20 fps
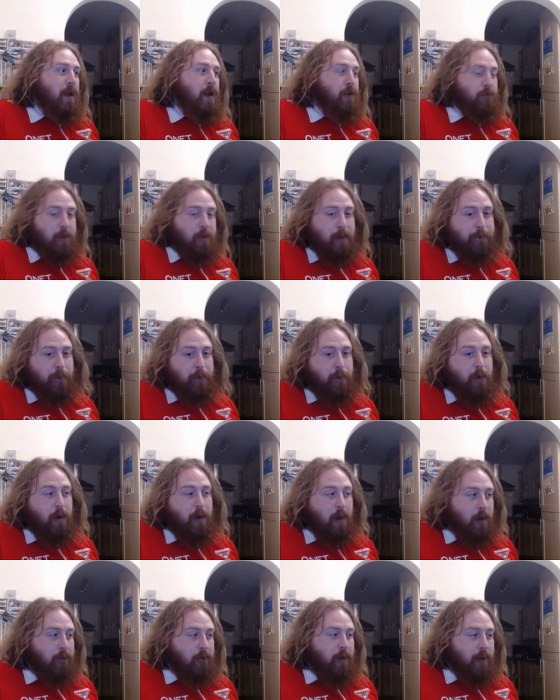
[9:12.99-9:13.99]
Red Bull
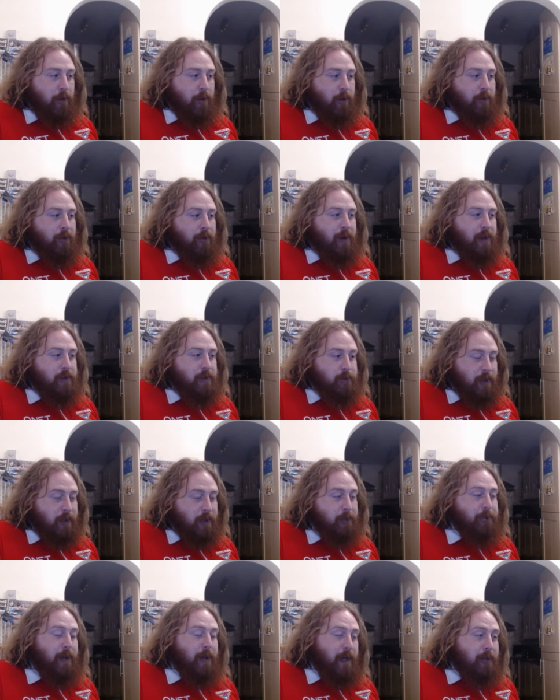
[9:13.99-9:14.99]
are running away with that as
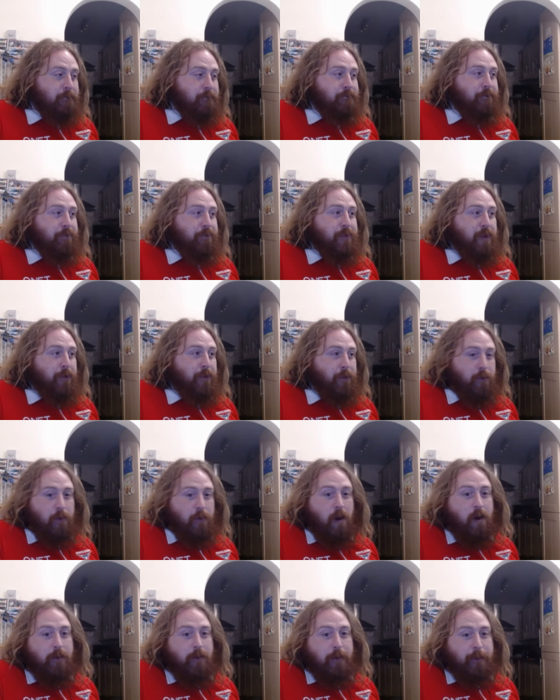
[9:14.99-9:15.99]
well, but
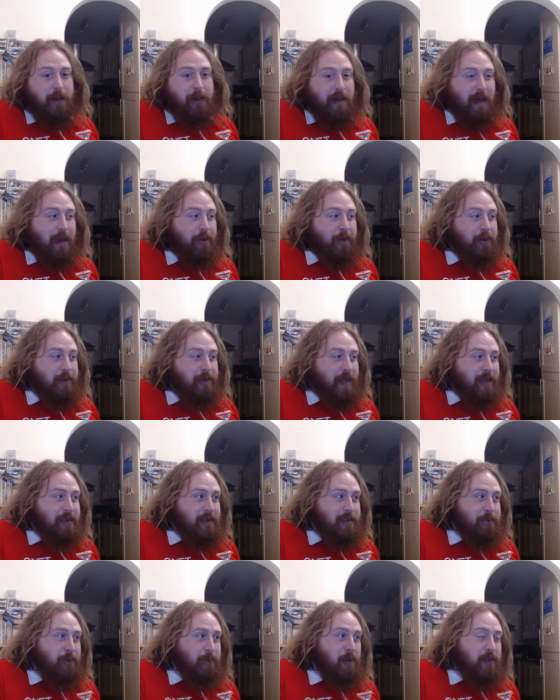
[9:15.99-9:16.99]
Ferrari, McLaren,
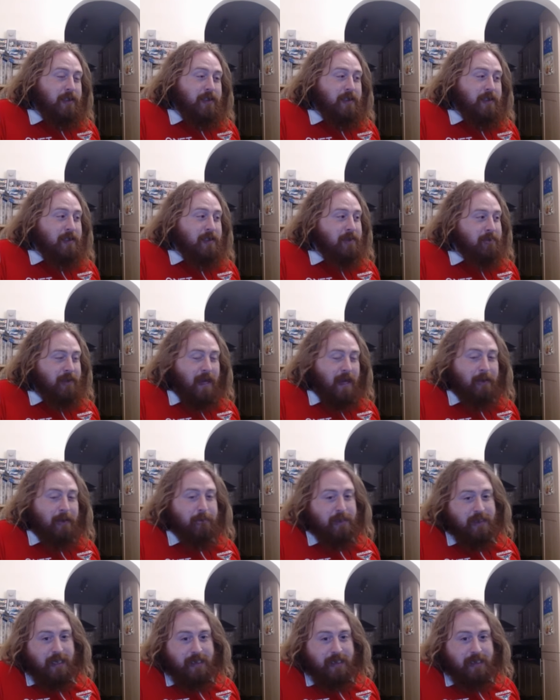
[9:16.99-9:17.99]
Aston Martin, can
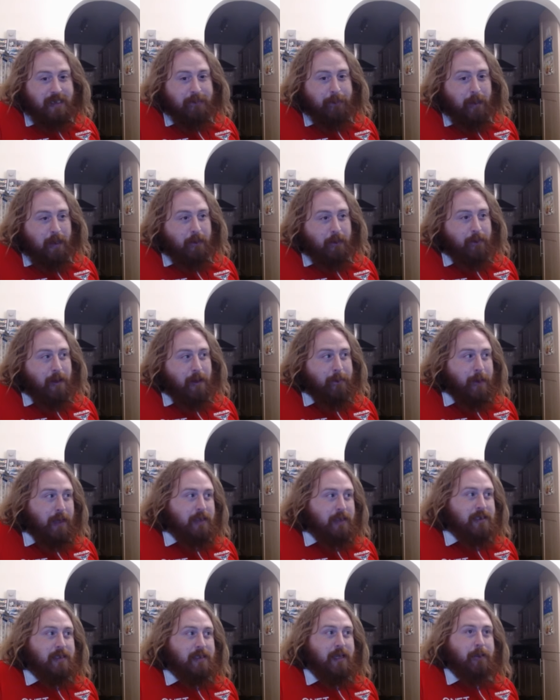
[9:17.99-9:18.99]
Mercedes pick up their
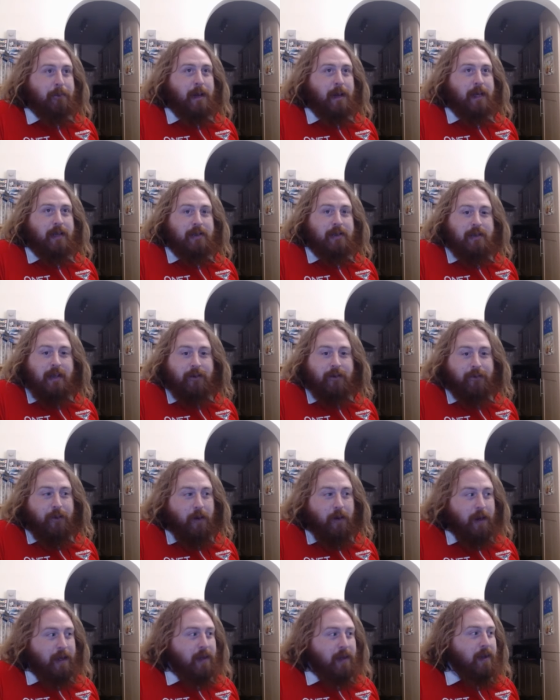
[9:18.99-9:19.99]
pace and get back into that
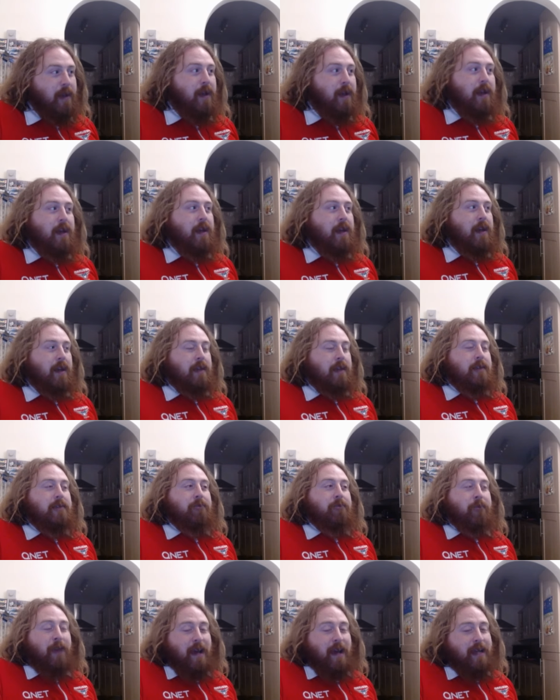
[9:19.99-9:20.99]
fight?
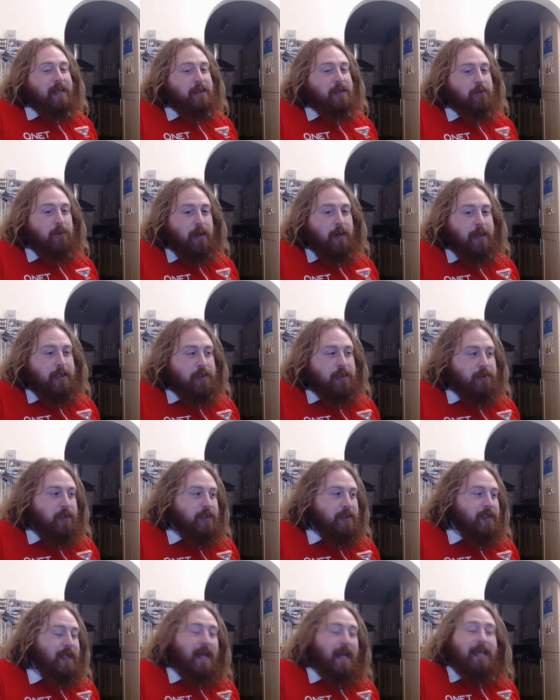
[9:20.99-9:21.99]
That is quite
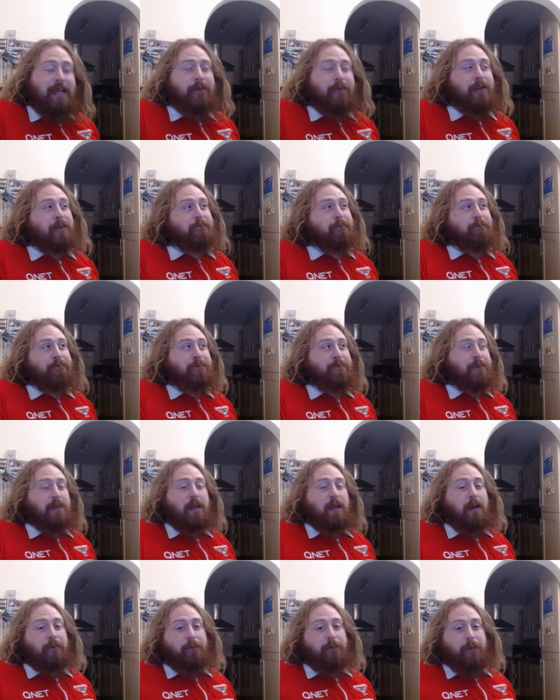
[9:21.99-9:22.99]
interesting. And even
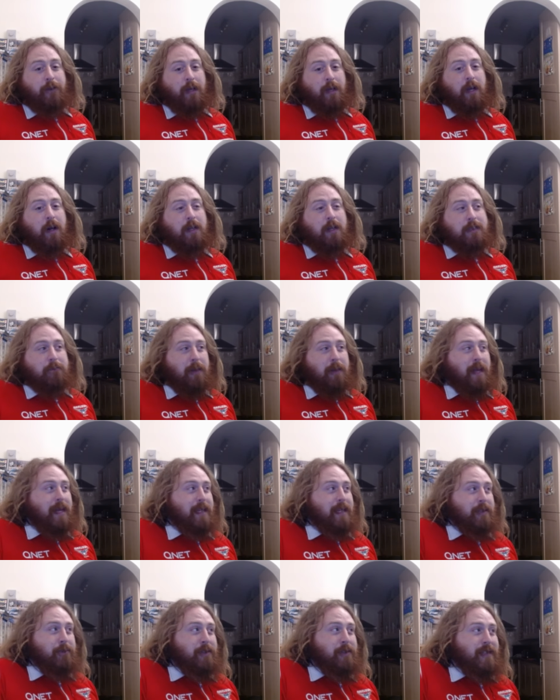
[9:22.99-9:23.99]
like for last
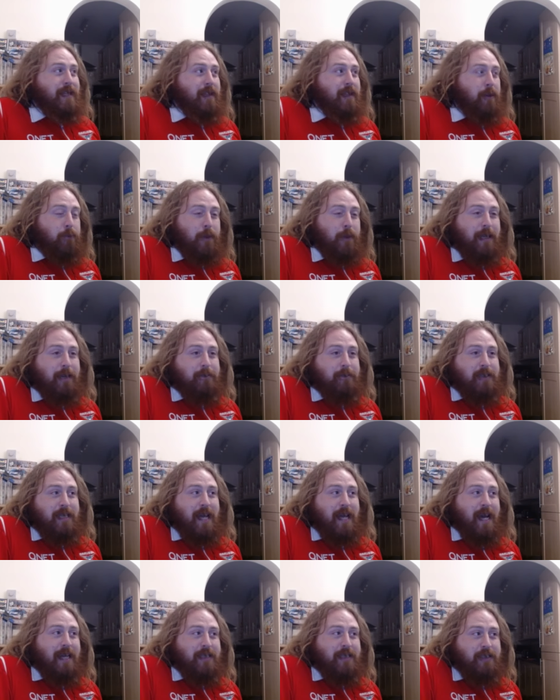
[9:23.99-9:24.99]
place, we've seen like Williams and
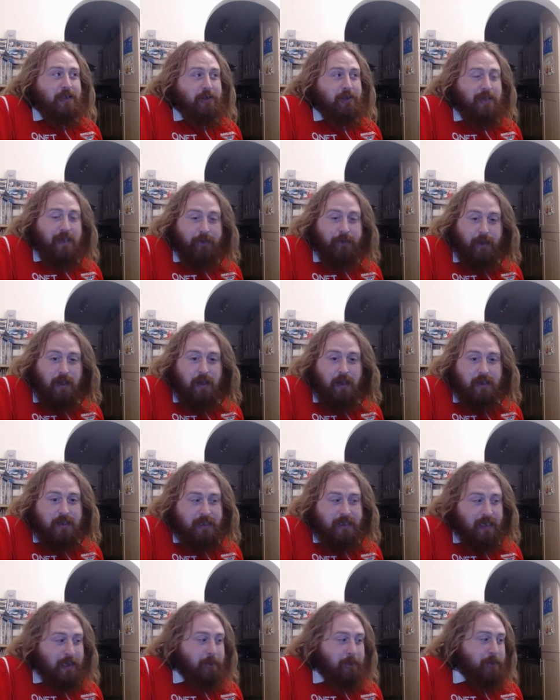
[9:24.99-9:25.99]
Haas are usually the last
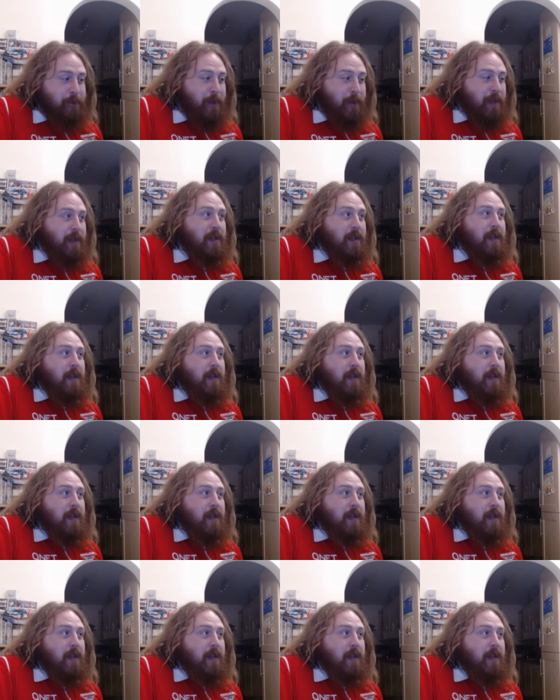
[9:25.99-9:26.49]
teams, but